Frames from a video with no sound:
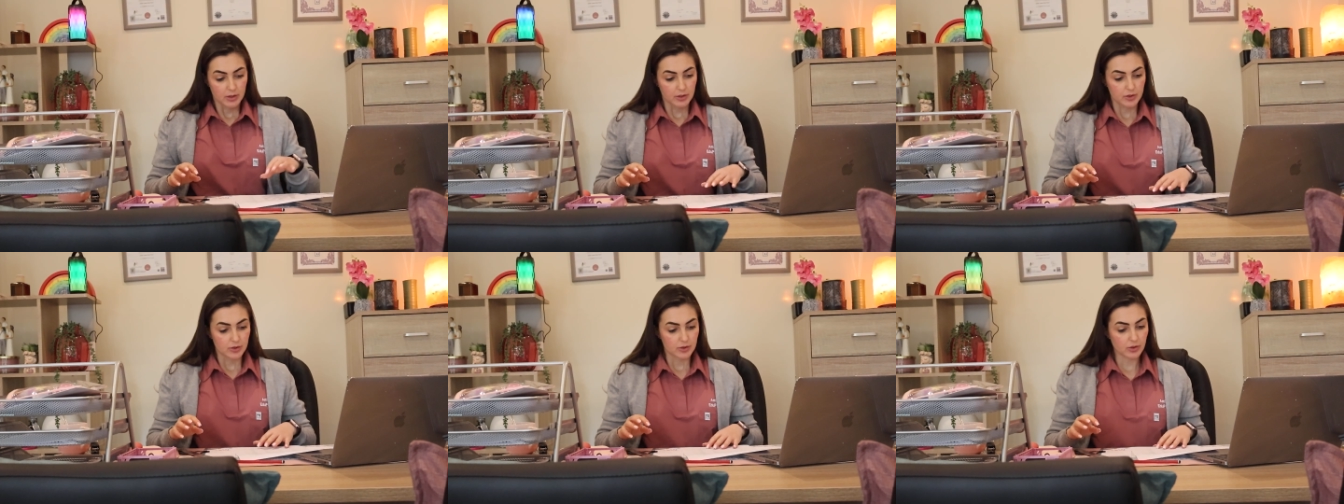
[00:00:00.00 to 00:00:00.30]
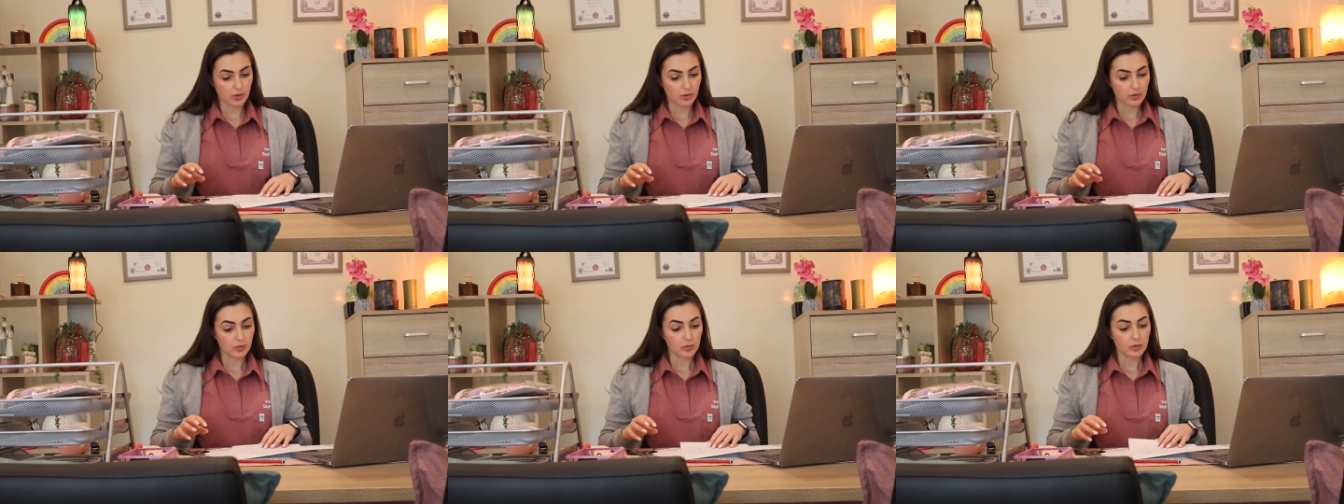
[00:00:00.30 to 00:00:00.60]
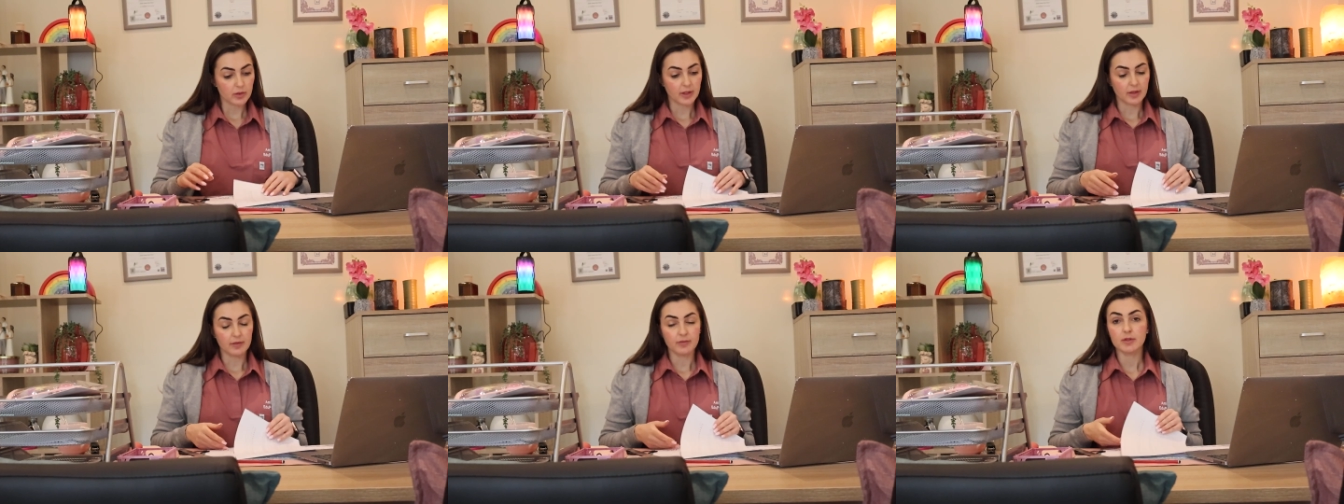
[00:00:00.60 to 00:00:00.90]
So you
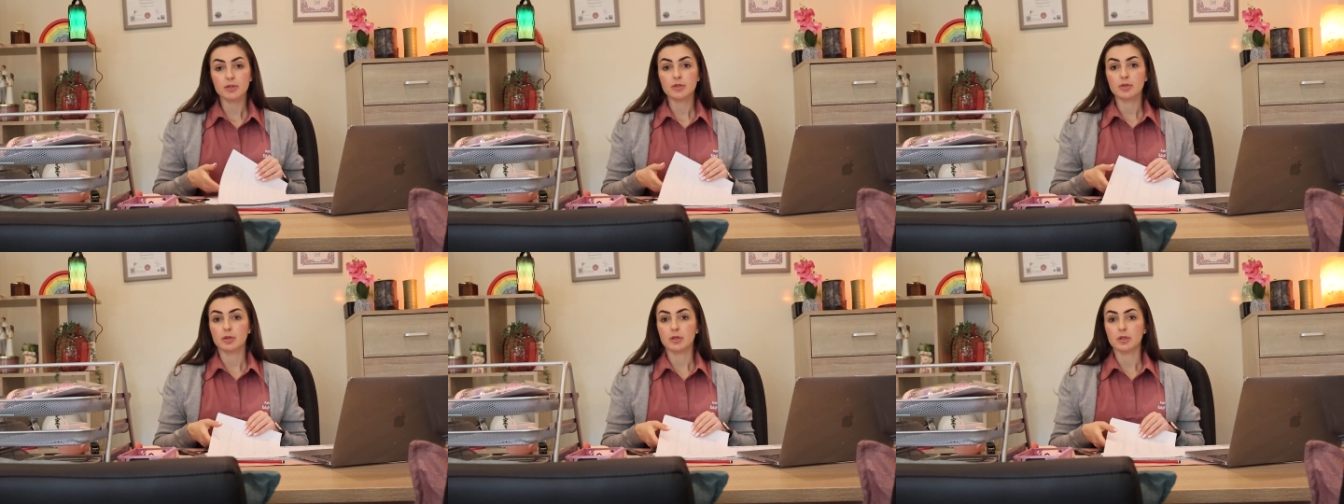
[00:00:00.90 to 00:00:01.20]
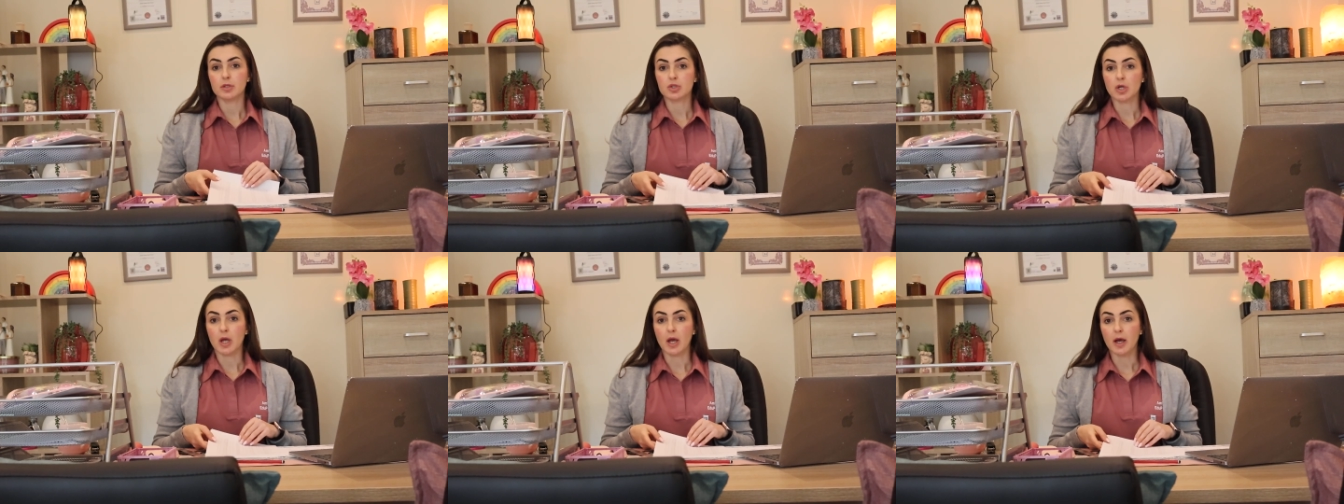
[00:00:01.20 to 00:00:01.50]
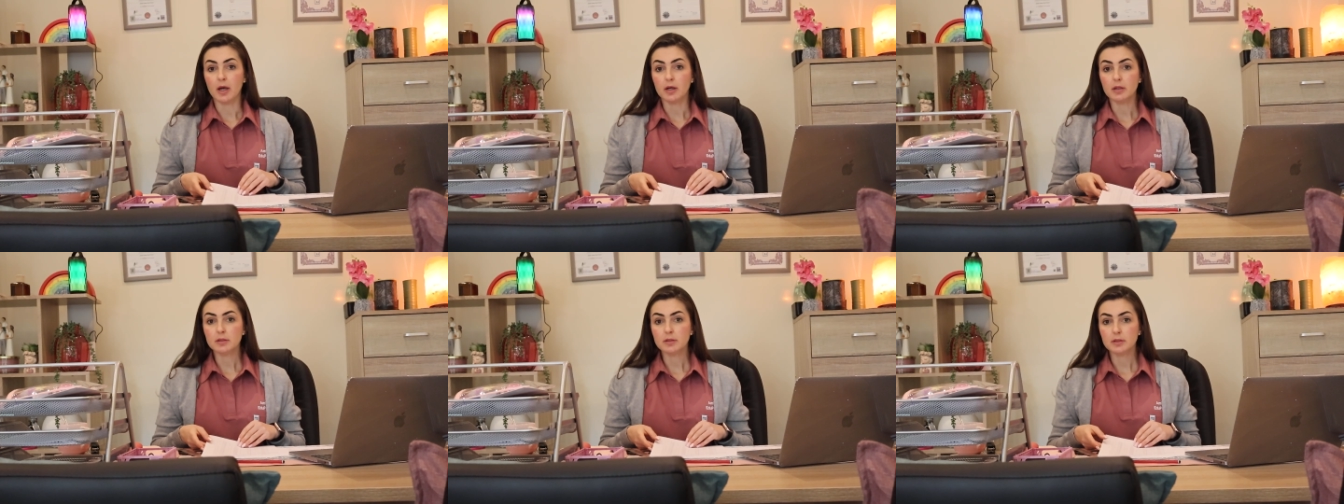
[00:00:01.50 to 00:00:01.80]
will give it to the
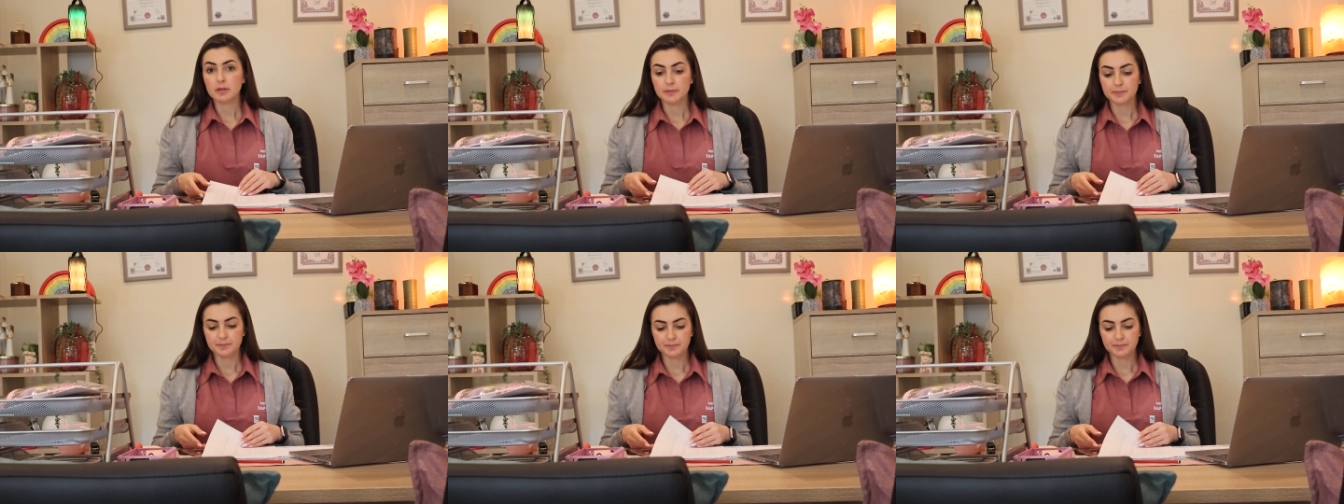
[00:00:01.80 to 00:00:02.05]
child